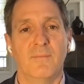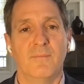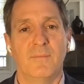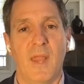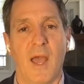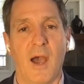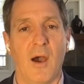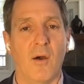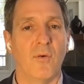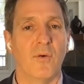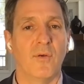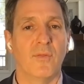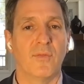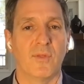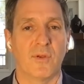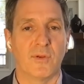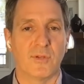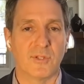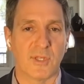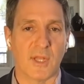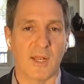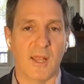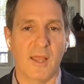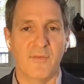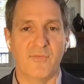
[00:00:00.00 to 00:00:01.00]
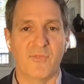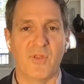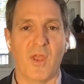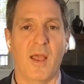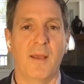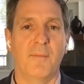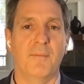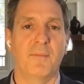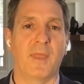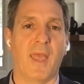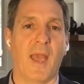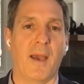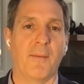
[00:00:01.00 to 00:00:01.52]
Now, there's the
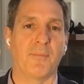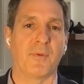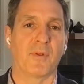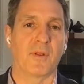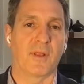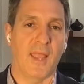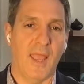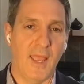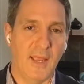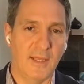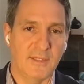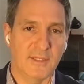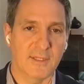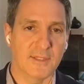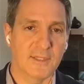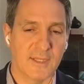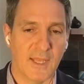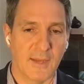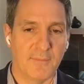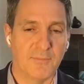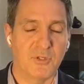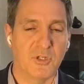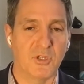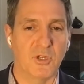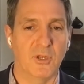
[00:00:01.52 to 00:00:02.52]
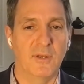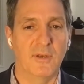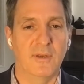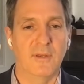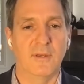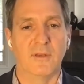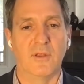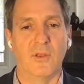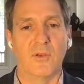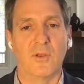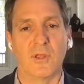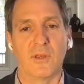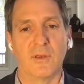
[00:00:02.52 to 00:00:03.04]
lifetime capital gains exemption,
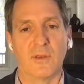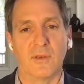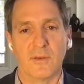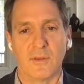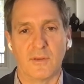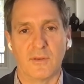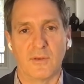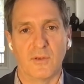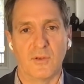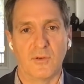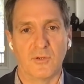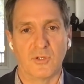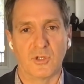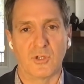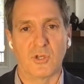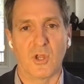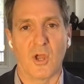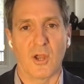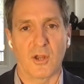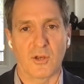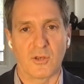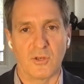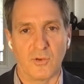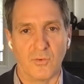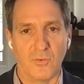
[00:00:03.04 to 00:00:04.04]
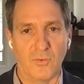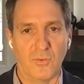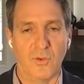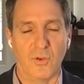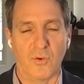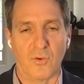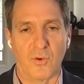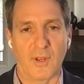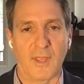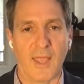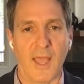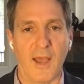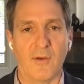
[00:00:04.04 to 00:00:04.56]
and you should talk to
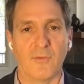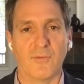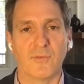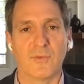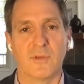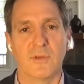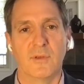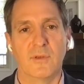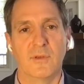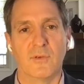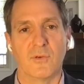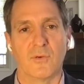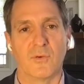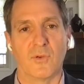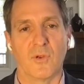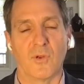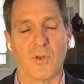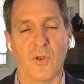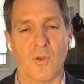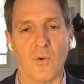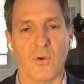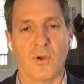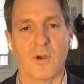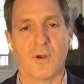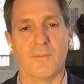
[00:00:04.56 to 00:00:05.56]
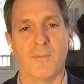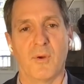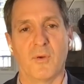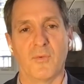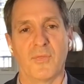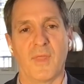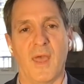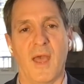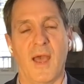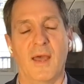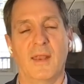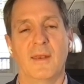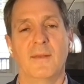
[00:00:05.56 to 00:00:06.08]
your accountant or your lawyer
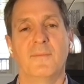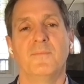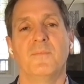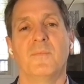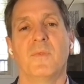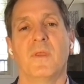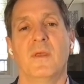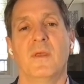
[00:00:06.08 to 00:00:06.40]
about that.